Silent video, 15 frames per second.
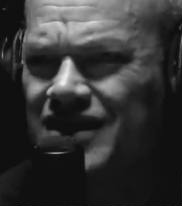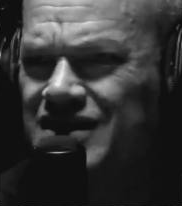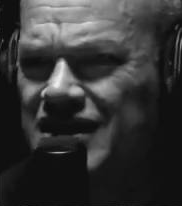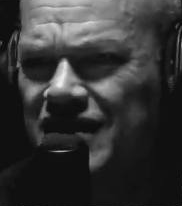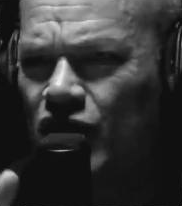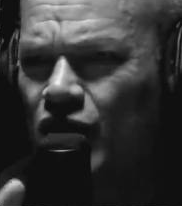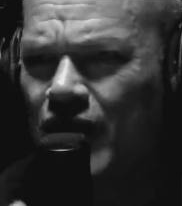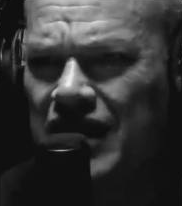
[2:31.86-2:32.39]

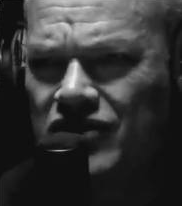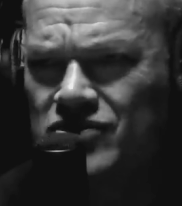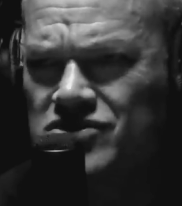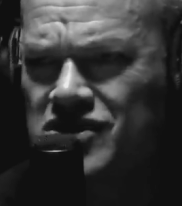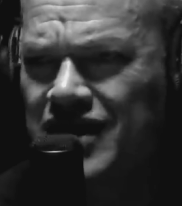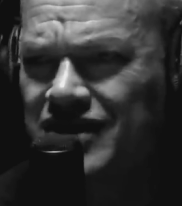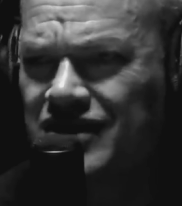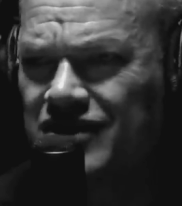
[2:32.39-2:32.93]
Give away
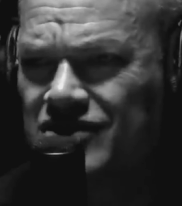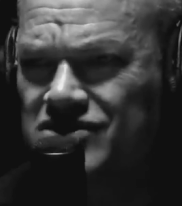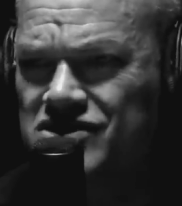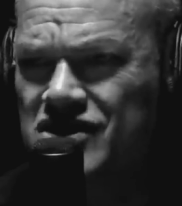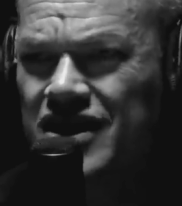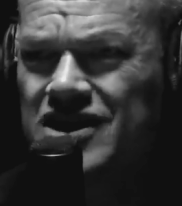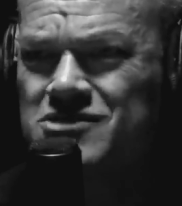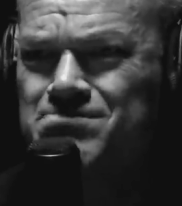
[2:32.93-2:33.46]
those ideas.
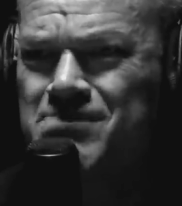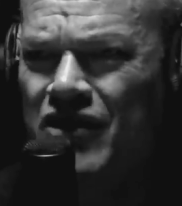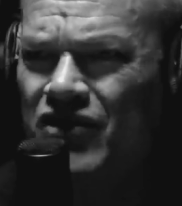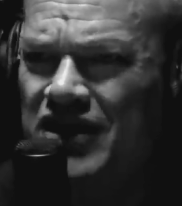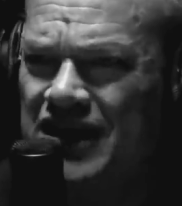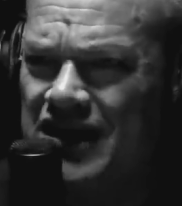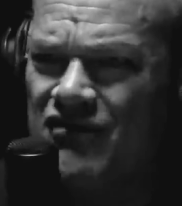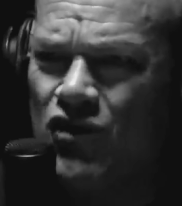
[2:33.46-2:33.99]
It's better
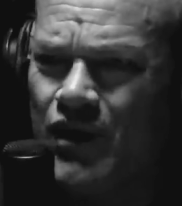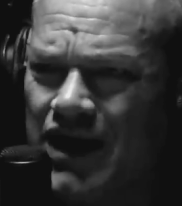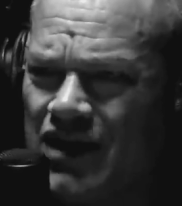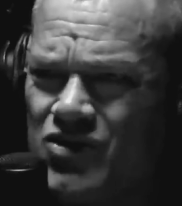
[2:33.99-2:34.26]
to give away